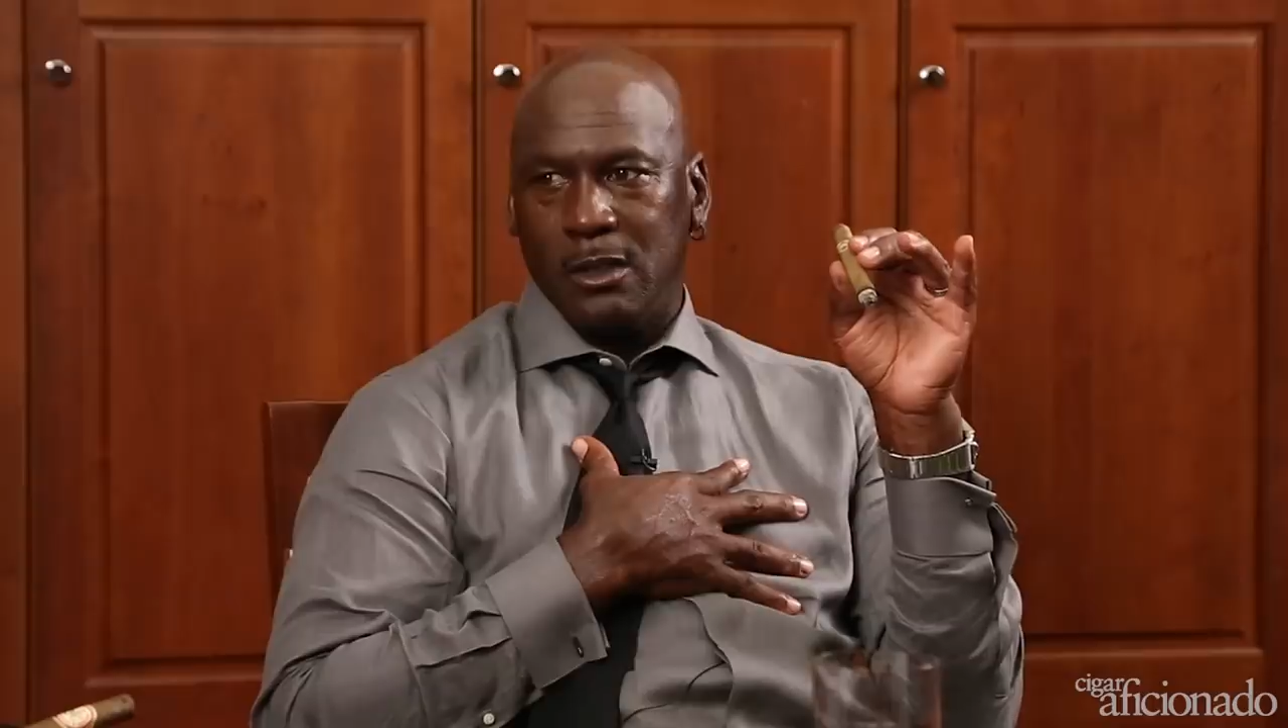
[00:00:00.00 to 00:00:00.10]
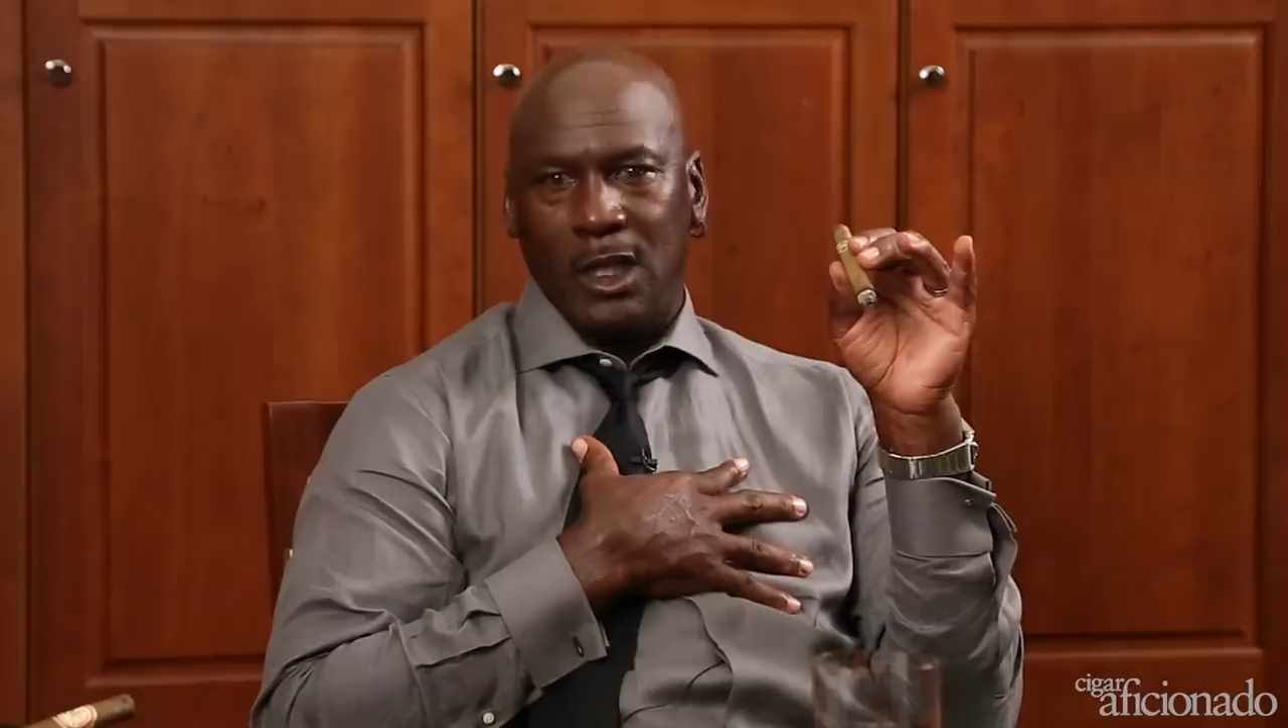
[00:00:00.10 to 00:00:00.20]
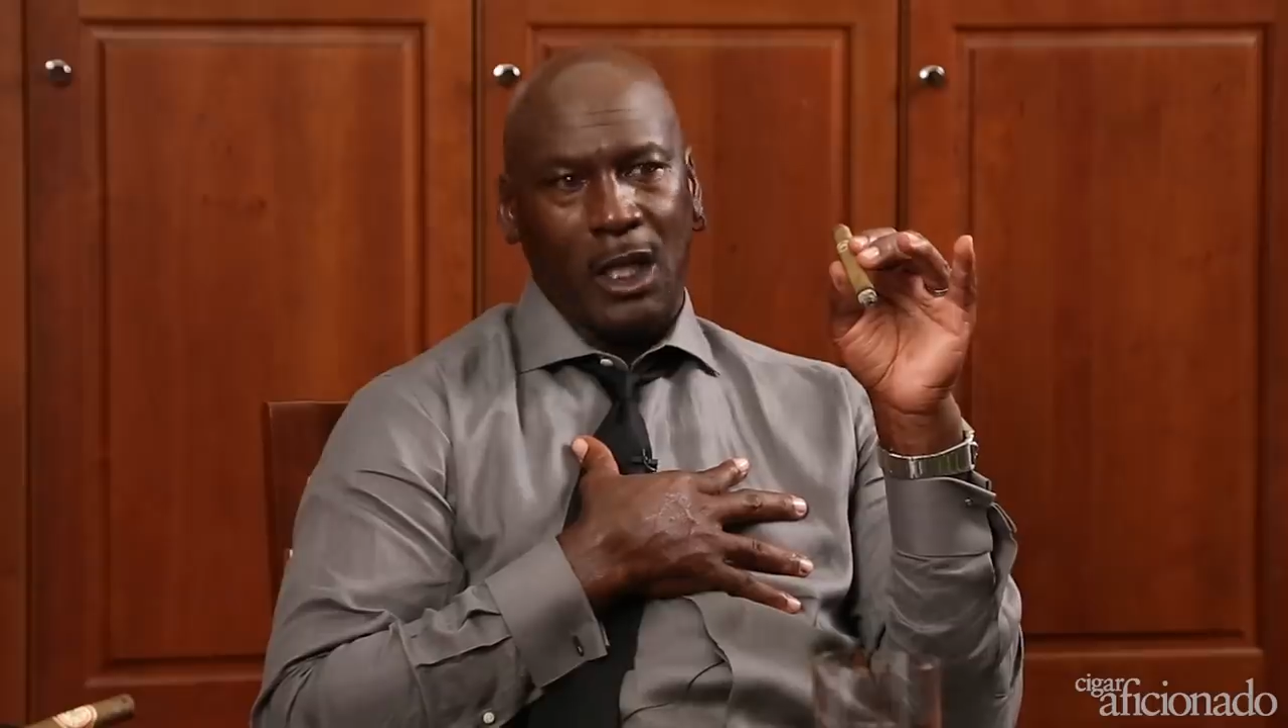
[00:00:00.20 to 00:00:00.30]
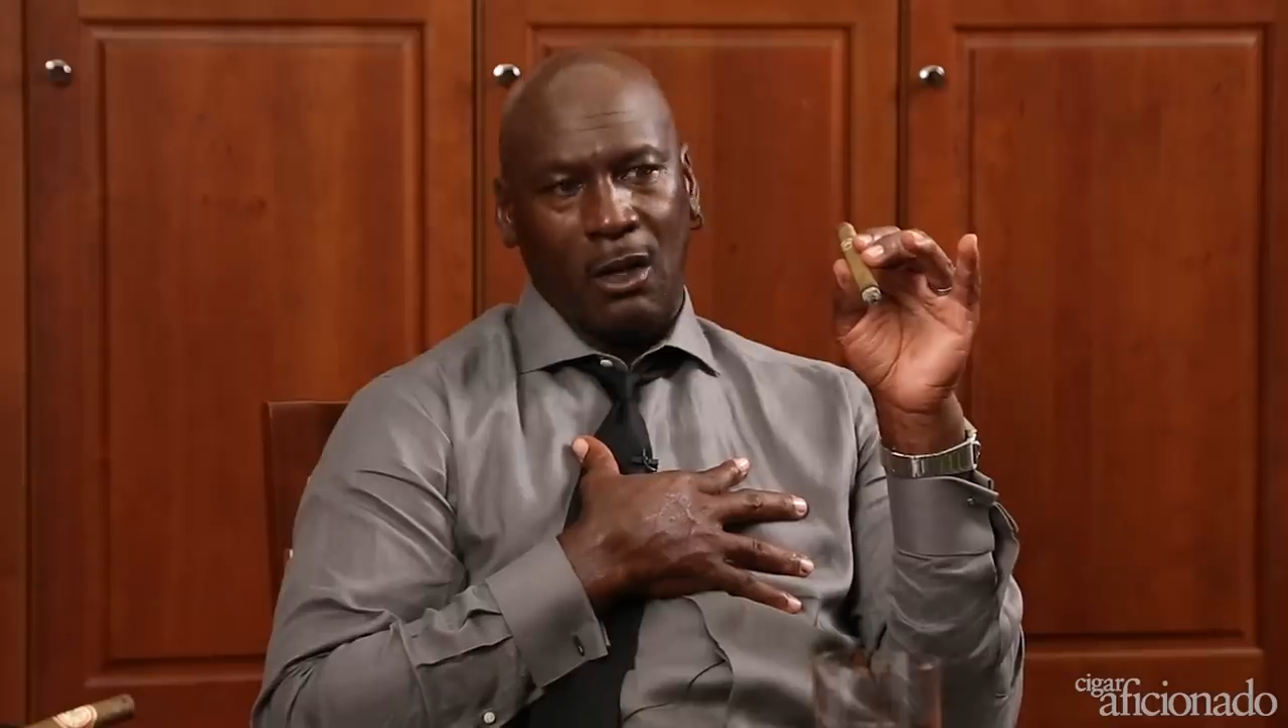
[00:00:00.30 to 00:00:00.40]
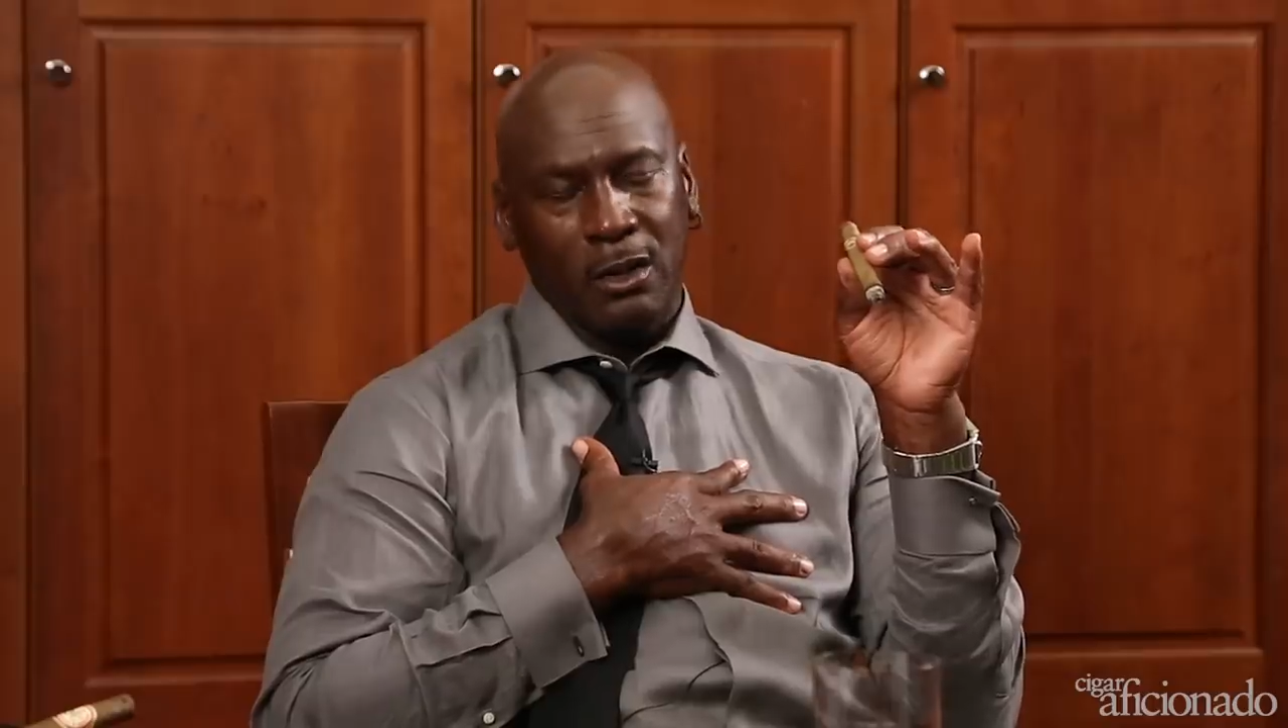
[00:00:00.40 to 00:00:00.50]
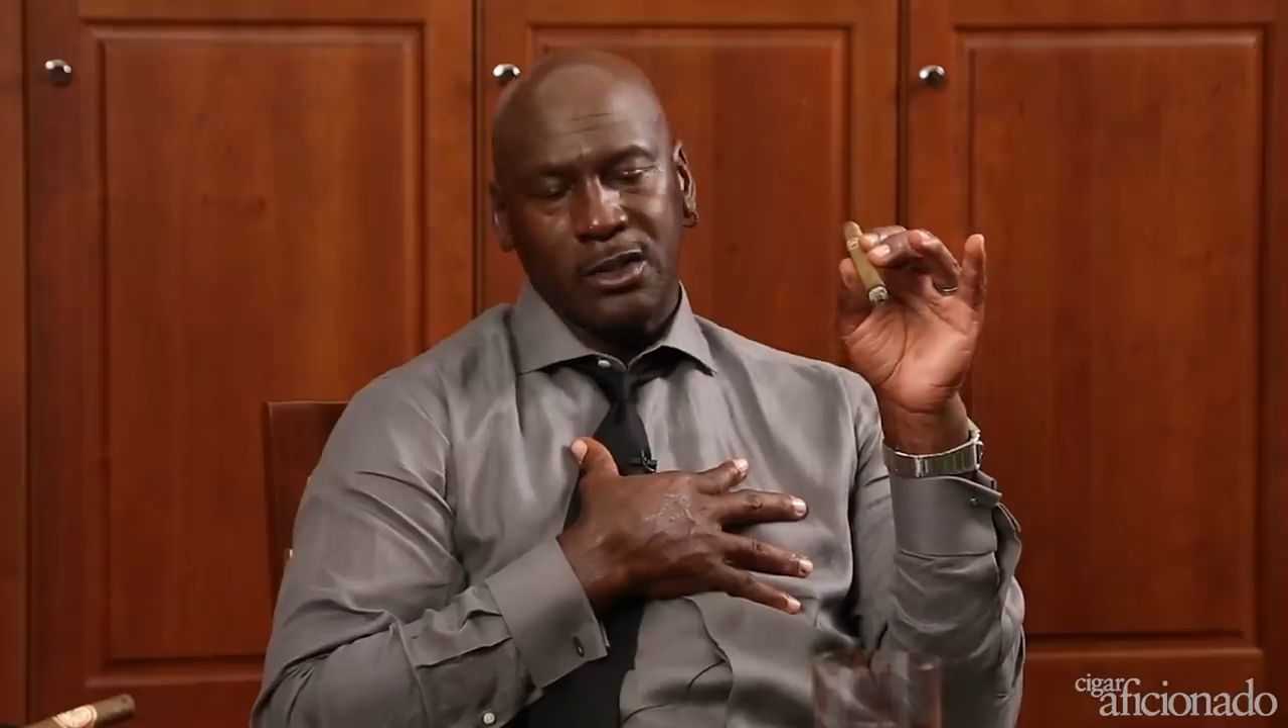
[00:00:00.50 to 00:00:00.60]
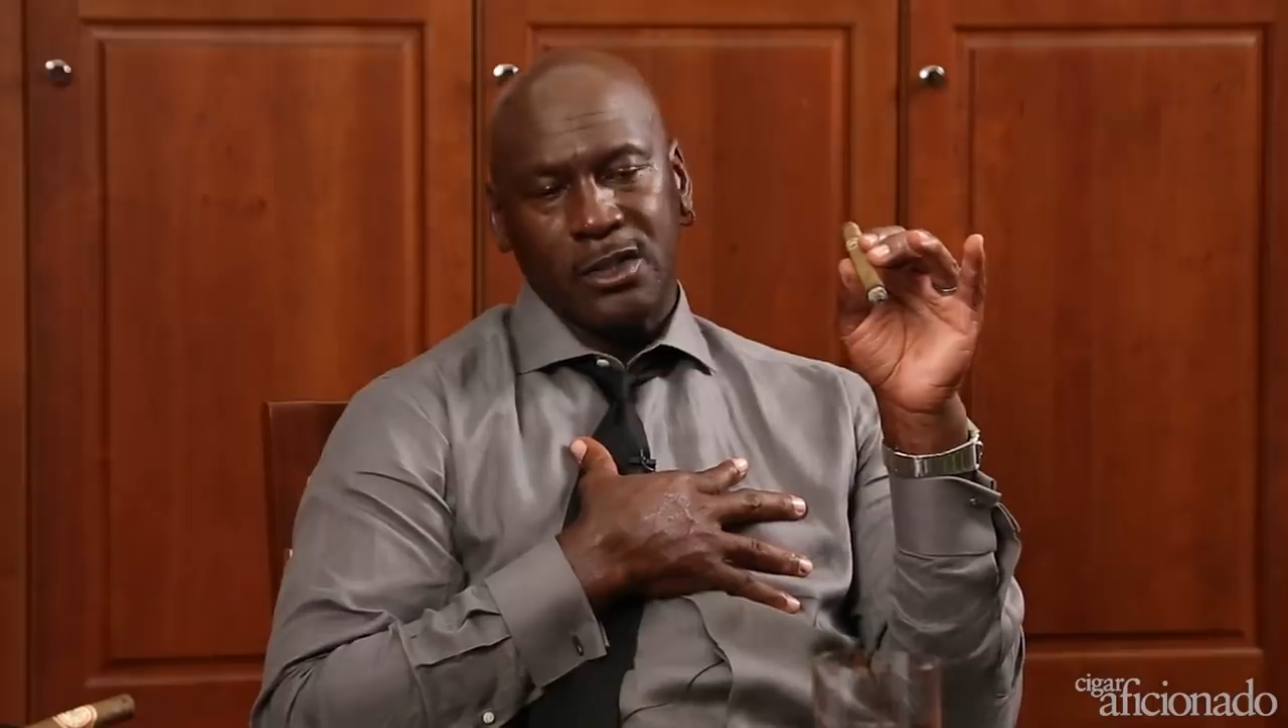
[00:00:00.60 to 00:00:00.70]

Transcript: Now, all the